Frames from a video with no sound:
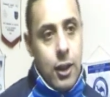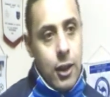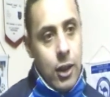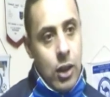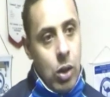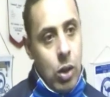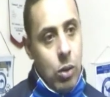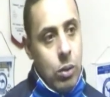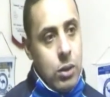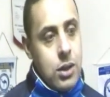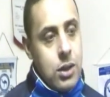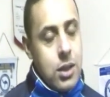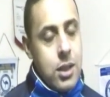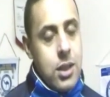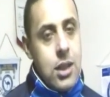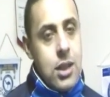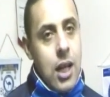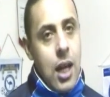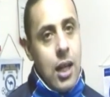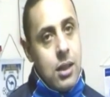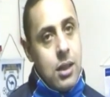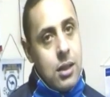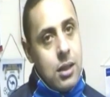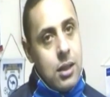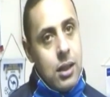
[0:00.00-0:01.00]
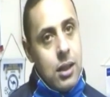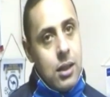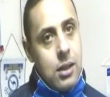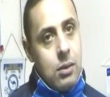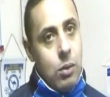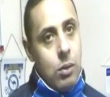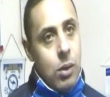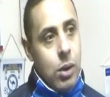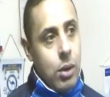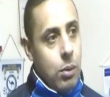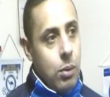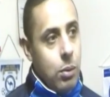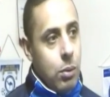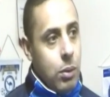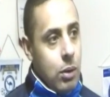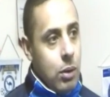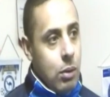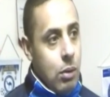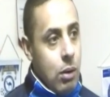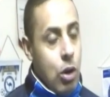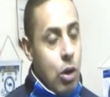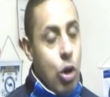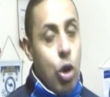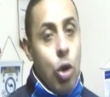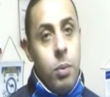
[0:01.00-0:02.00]
it's a sad...
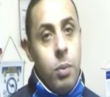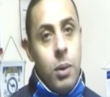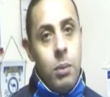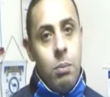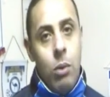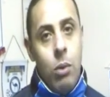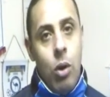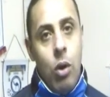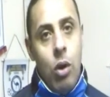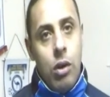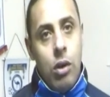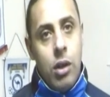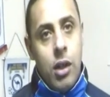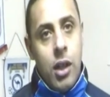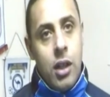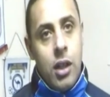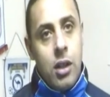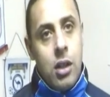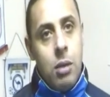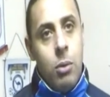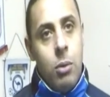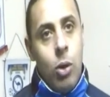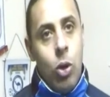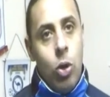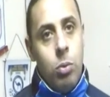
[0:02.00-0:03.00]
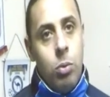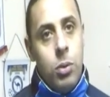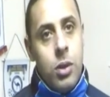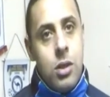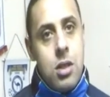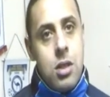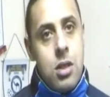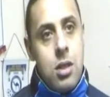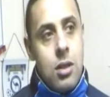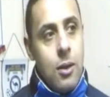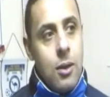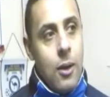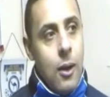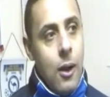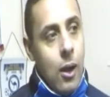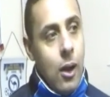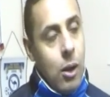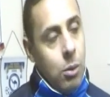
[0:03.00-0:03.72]
We're a club in mourning at the moment.